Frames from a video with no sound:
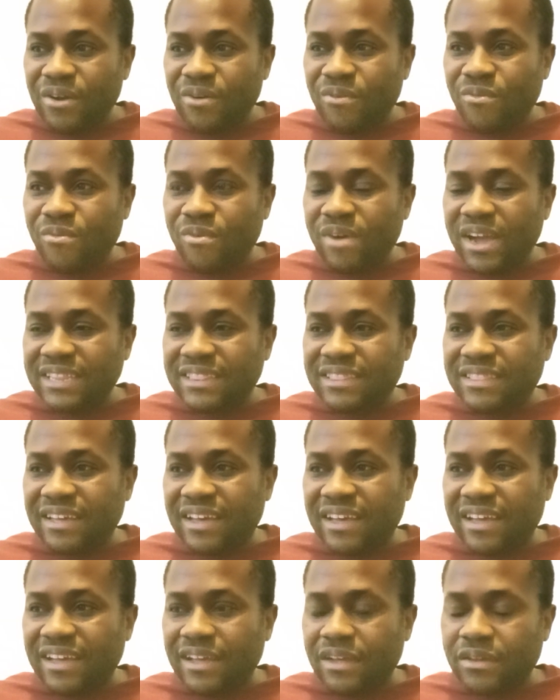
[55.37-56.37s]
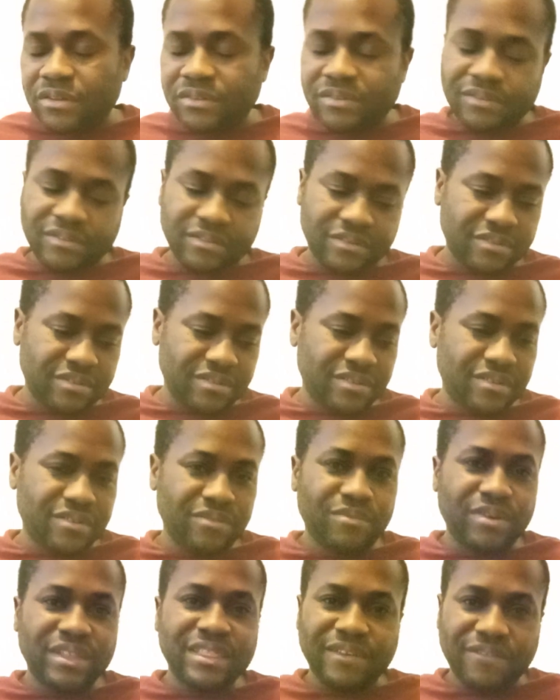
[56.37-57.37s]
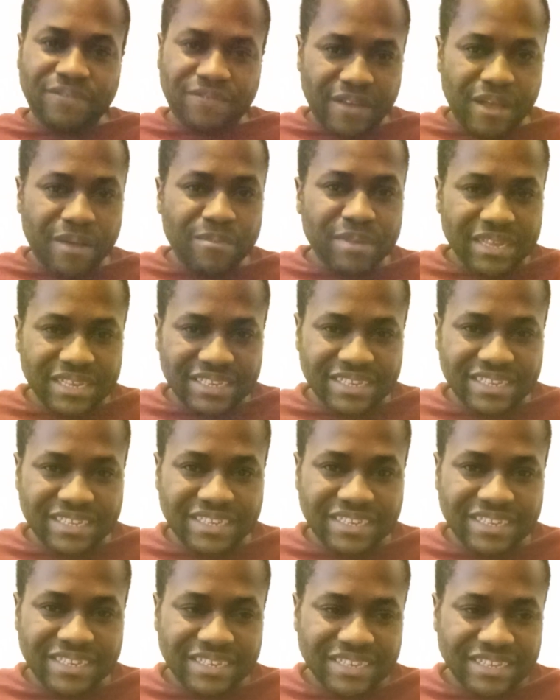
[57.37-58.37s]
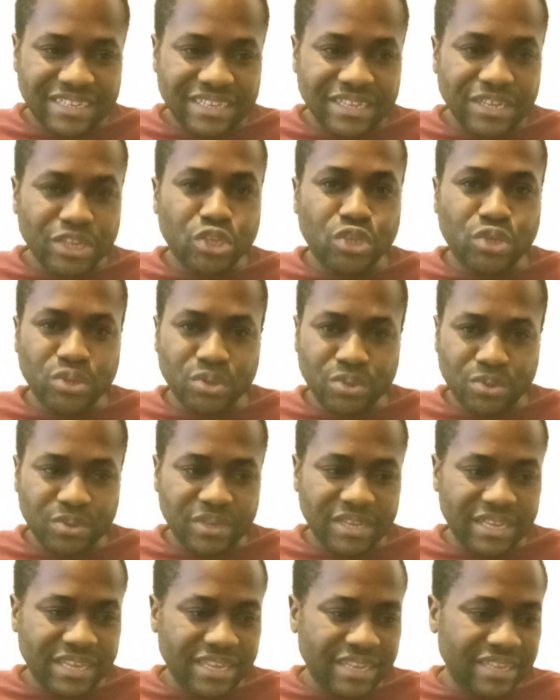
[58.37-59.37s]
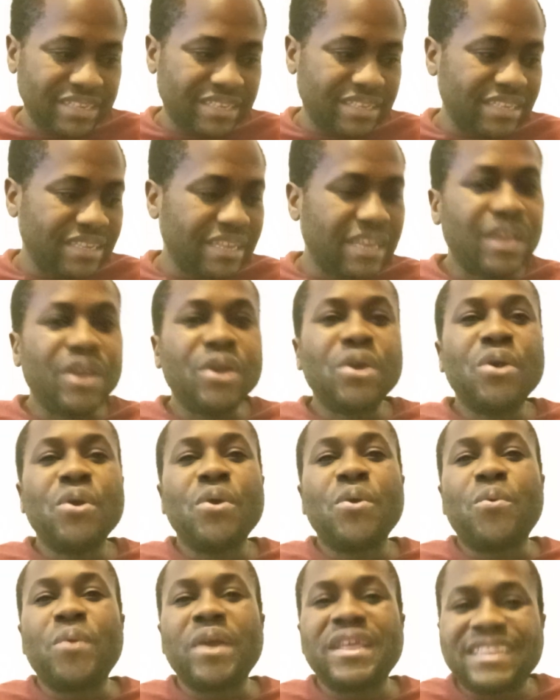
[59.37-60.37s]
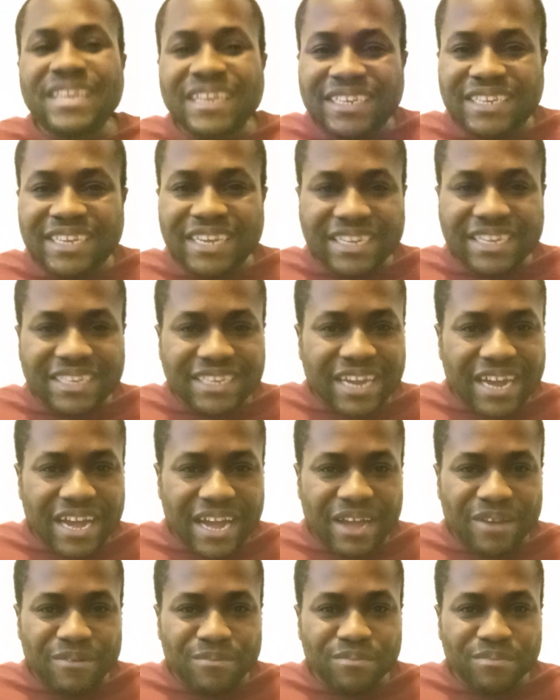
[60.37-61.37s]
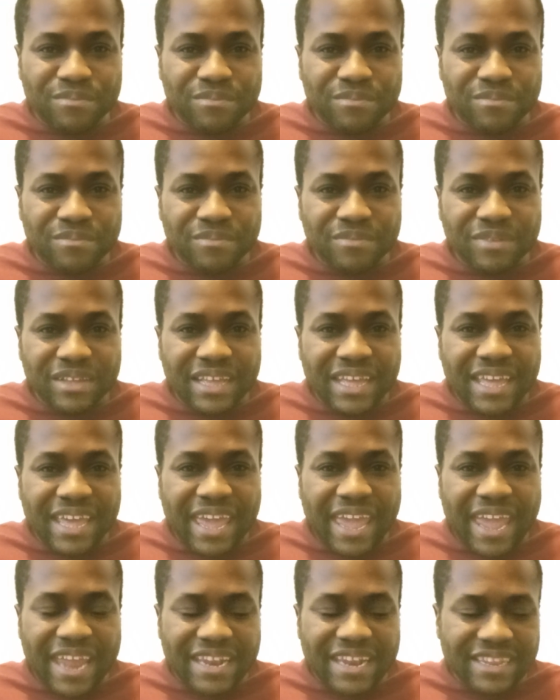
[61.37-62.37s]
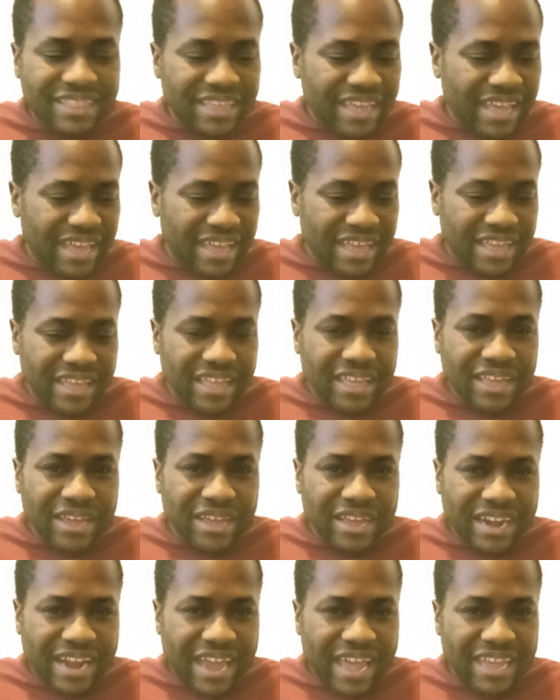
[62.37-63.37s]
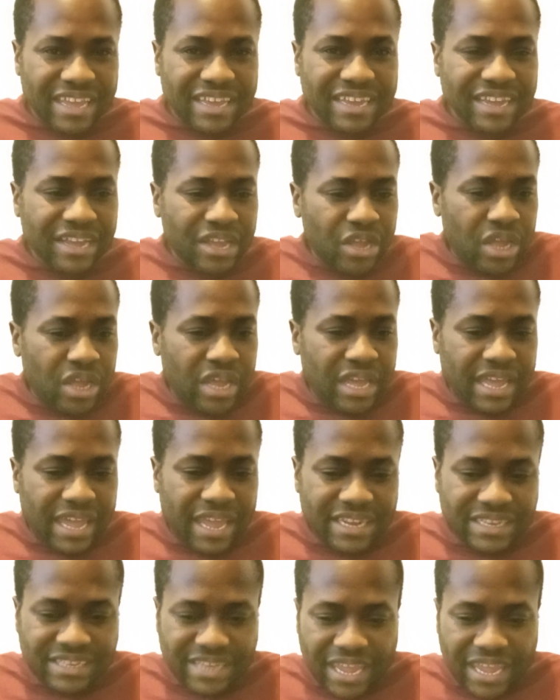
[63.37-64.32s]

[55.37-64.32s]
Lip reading: what the farmers do is when the chicks come and they're like a